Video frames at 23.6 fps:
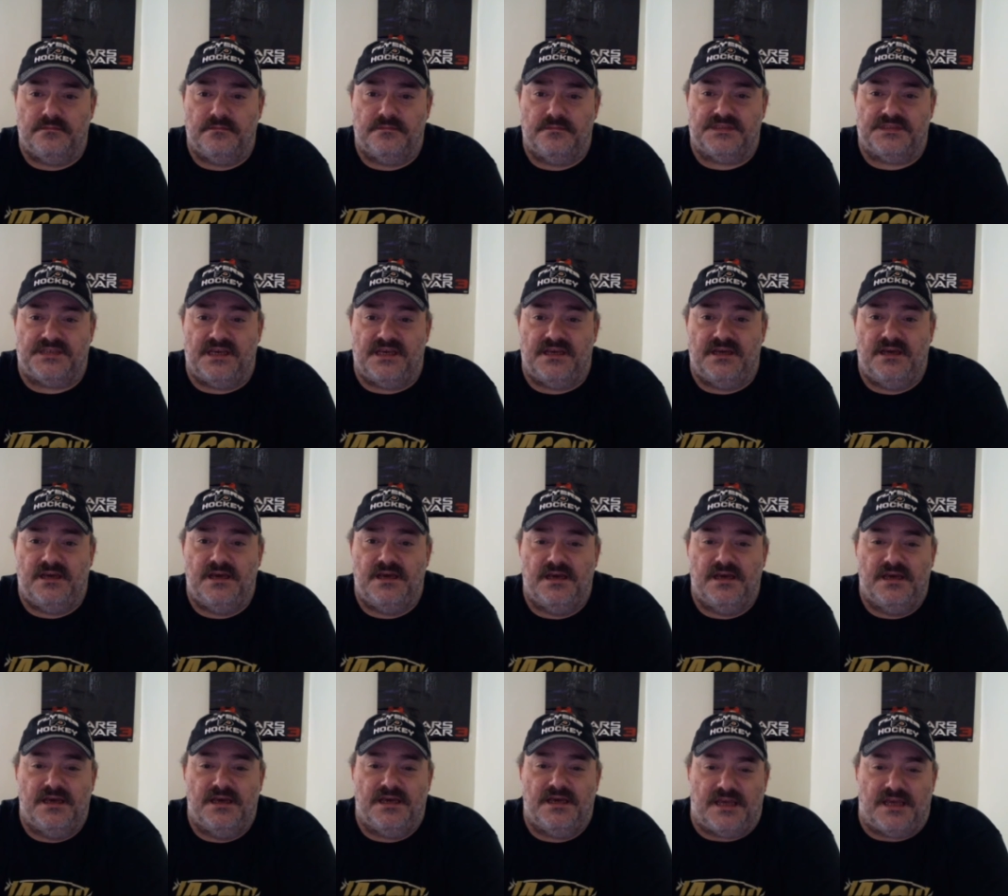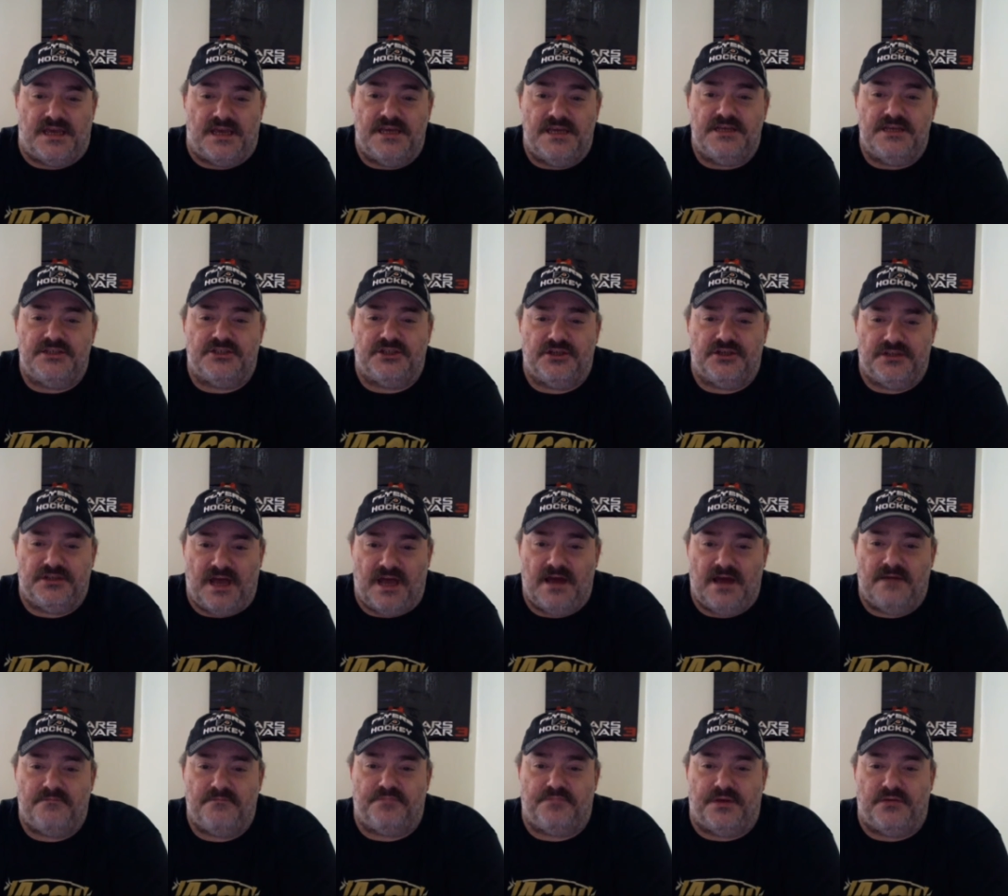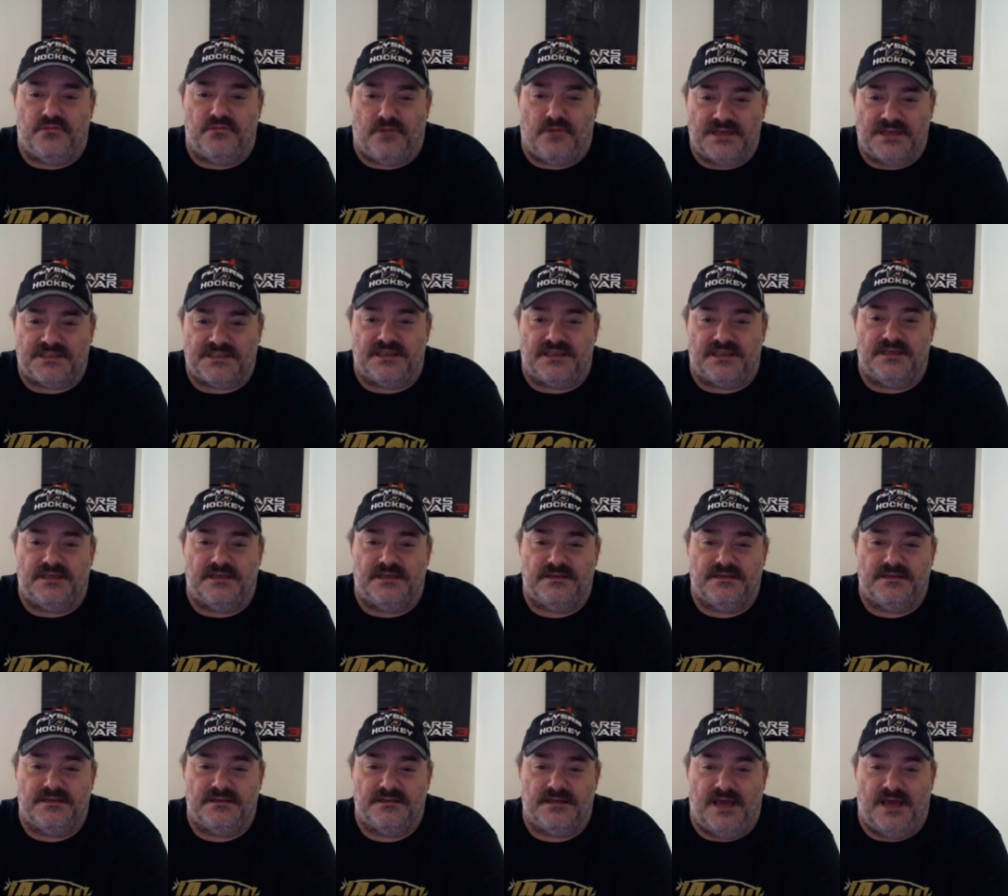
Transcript: See, he should not be wrestling